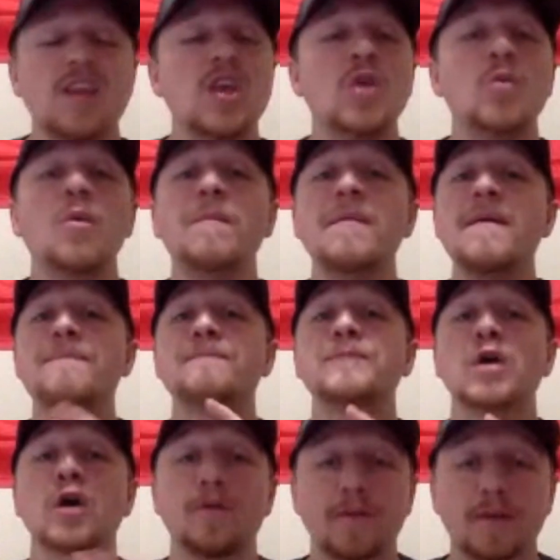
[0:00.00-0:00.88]
You will be
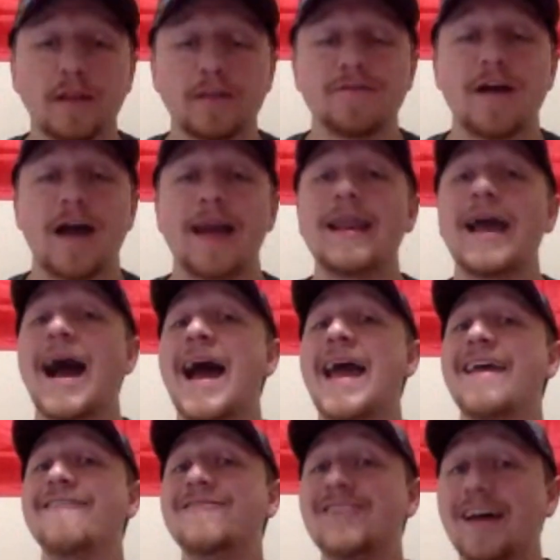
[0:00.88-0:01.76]
perfectly fine.
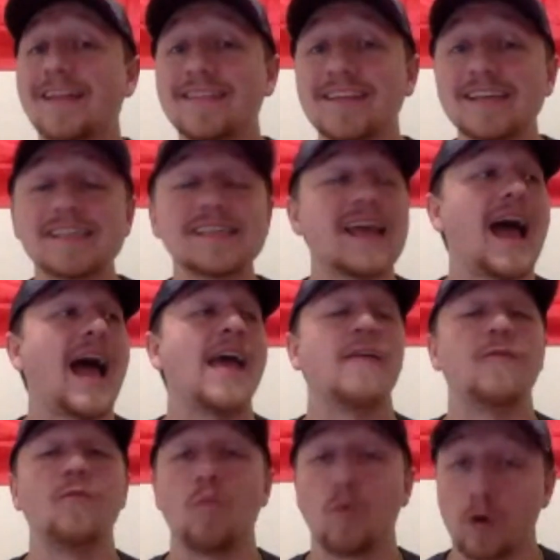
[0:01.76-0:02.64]
I have done this.
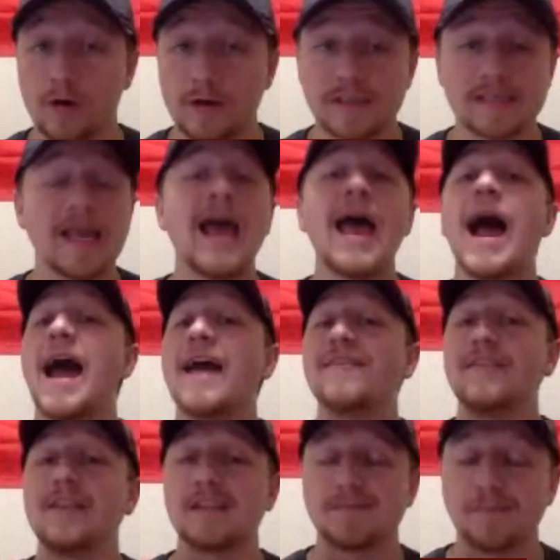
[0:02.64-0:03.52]
It works.
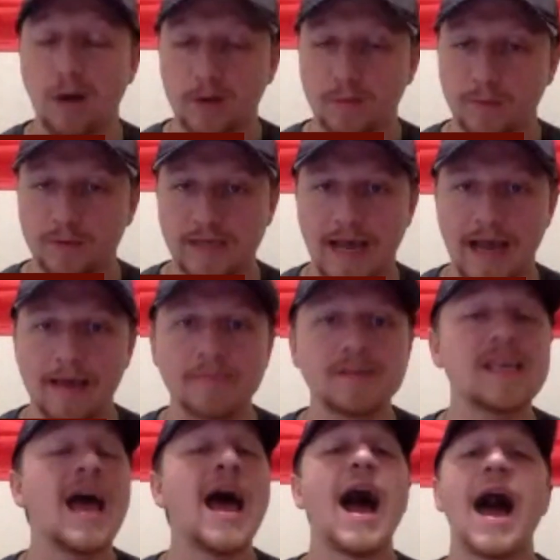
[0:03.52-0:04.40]
I've done this multiple
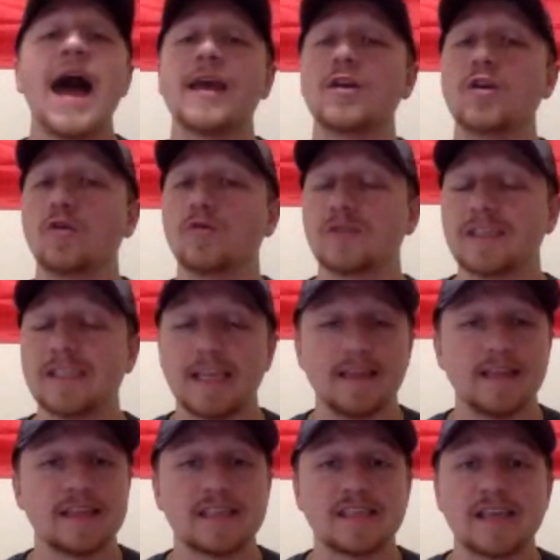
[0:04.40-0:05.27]
times. I go
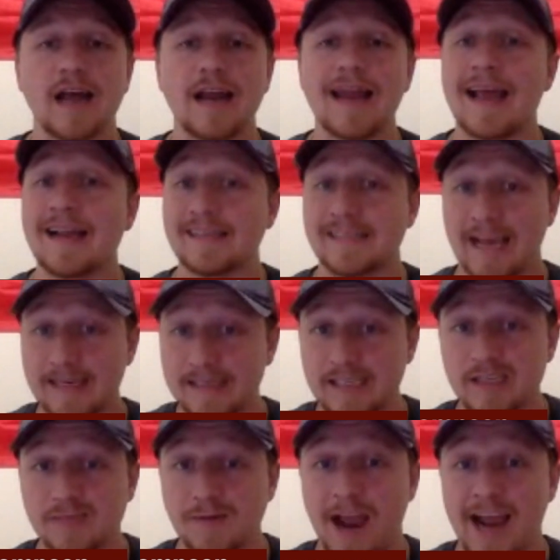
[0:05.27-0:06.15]
sit in the sun at
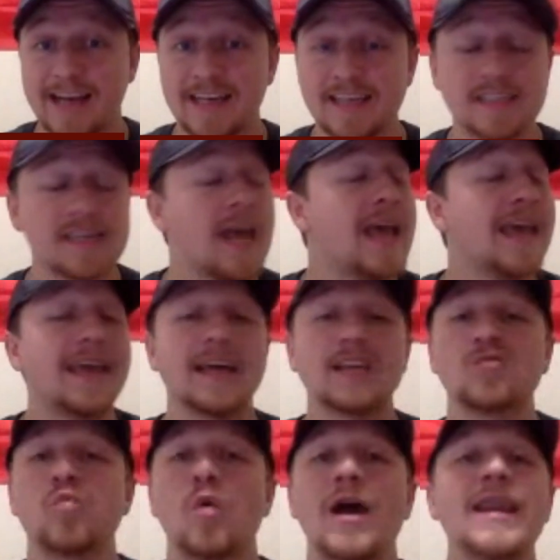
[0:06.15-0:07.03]
Texans practice.
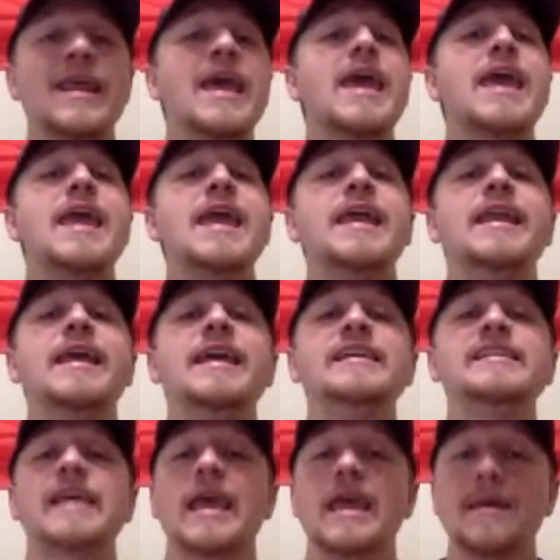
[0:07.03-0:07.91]
Guess what? It
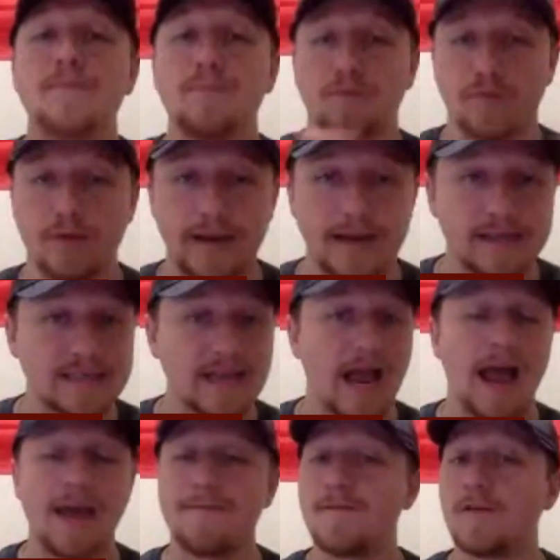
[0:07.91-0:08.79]
is a breeze.
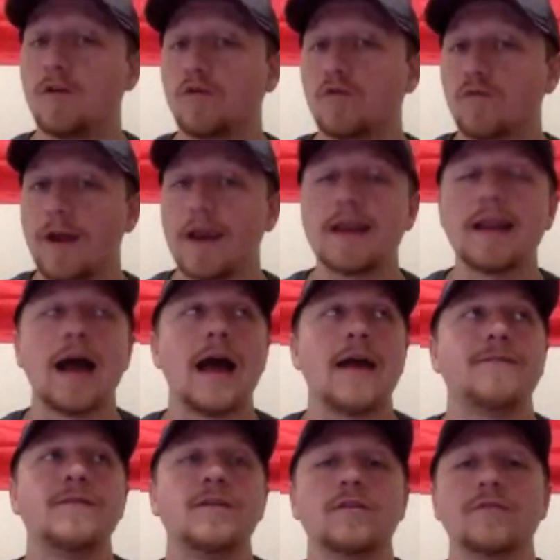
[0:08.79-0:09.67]
I feel great.
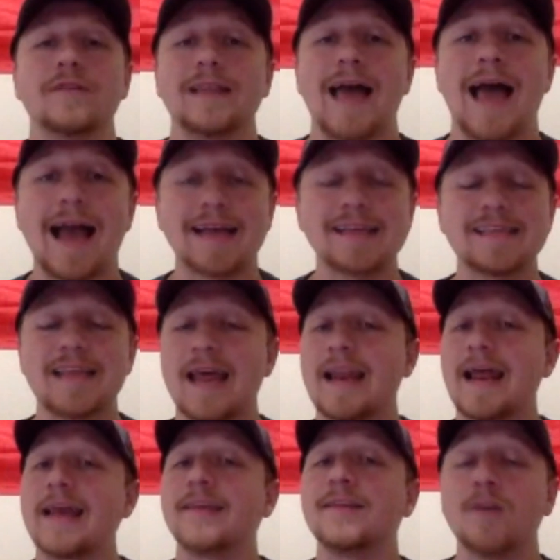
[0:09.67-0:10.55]
I feel relaxed
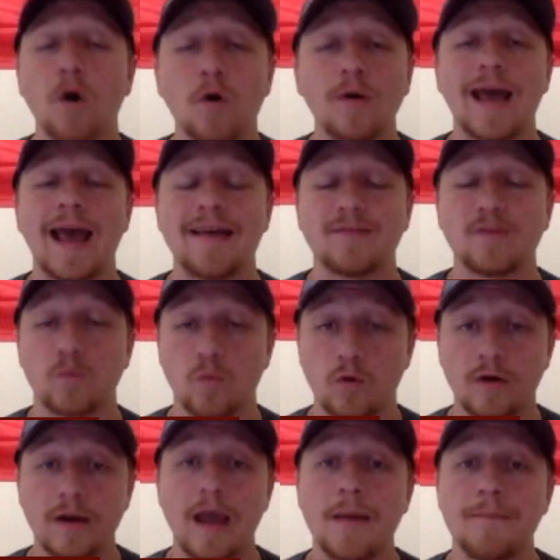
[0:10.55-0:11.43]
and I don't have to
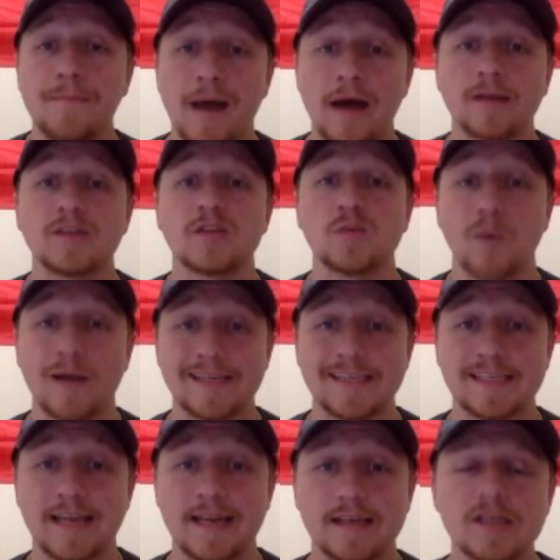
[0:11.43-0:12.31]
worry about
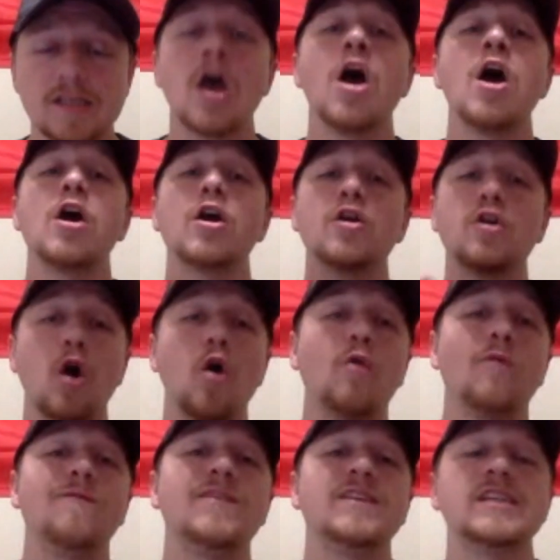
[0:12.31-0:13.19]
sweat stains.
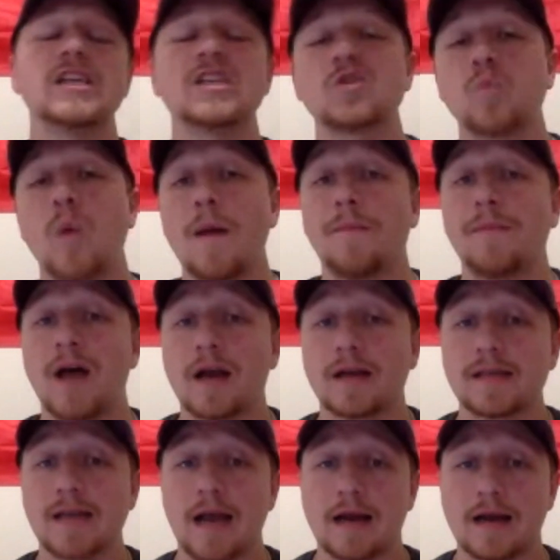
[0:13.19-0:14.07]
Go visit
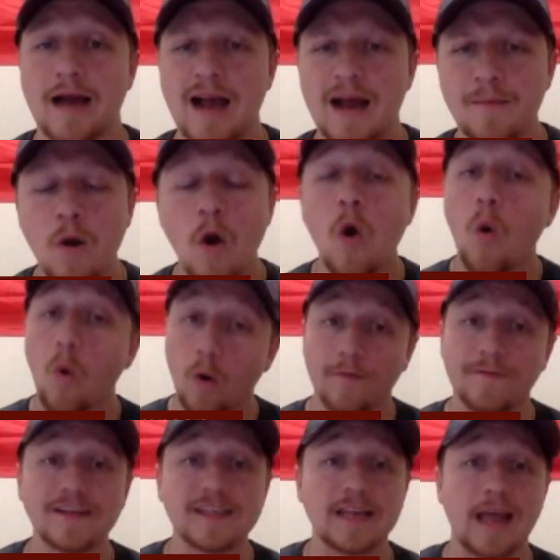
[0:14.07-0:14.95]
sweatblock.com
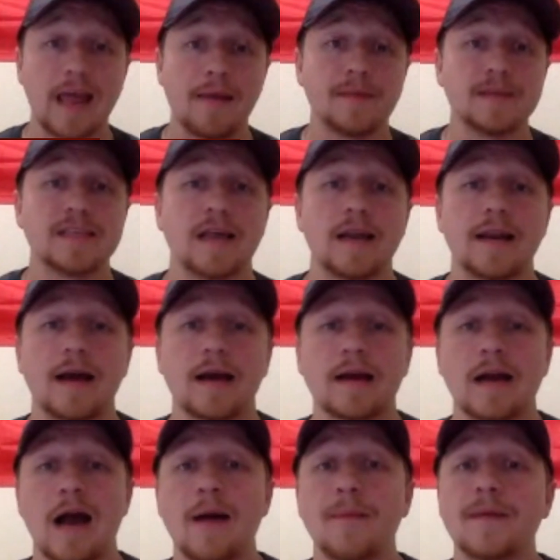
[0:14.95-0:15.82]
or visit
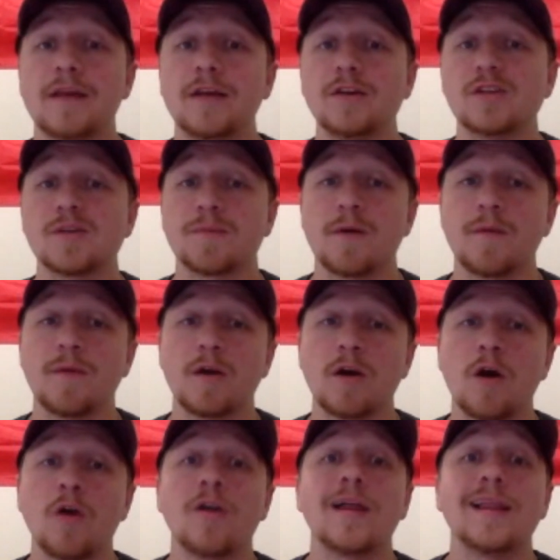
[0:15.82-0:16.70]
amazon.com and use the
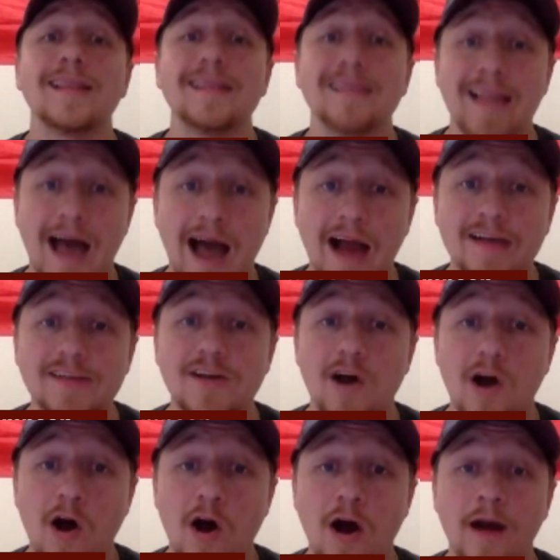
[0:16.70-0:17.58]
promo code locked
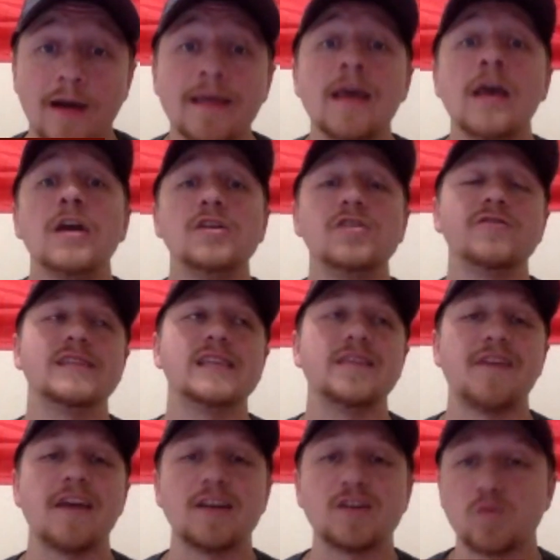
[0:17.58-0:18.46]
on to
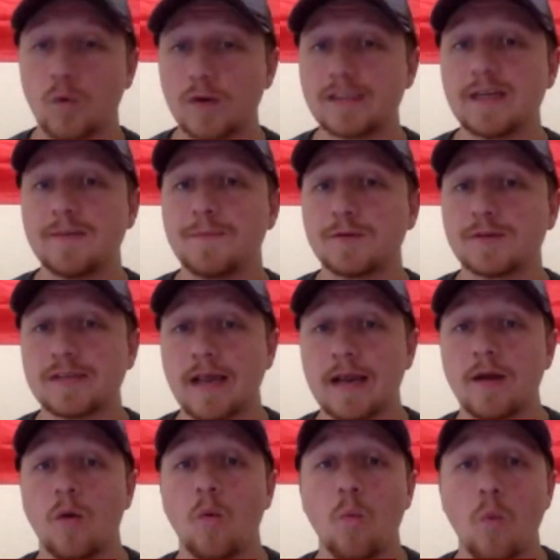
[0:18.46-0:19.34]
receive a
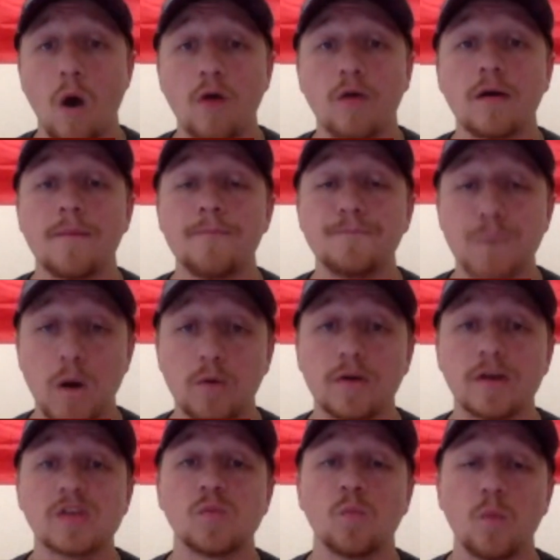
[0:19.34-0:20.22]
20% welcome
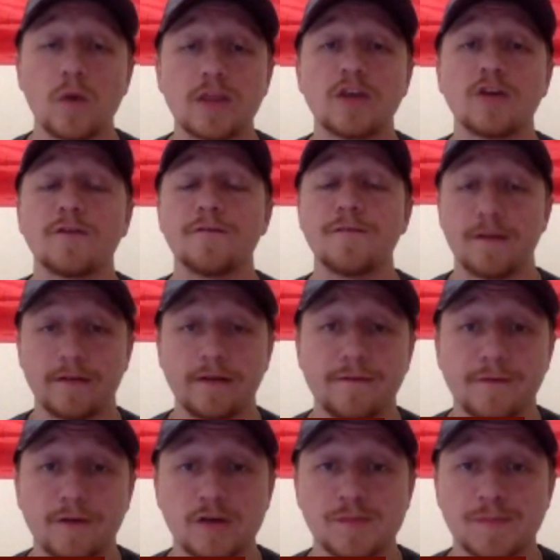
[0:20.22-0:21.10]
bonus with your
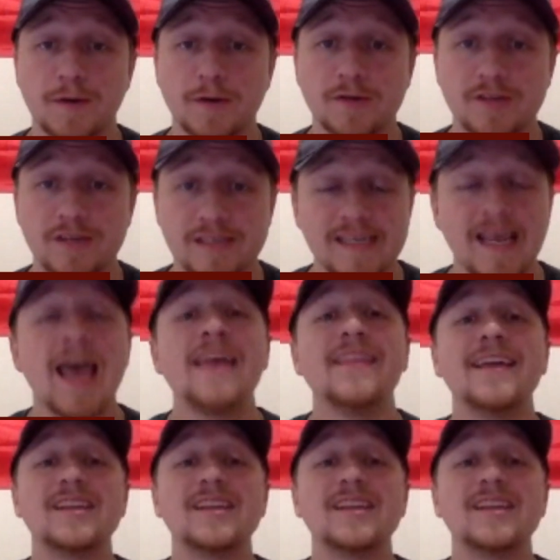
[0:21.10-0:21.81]
very first purchase.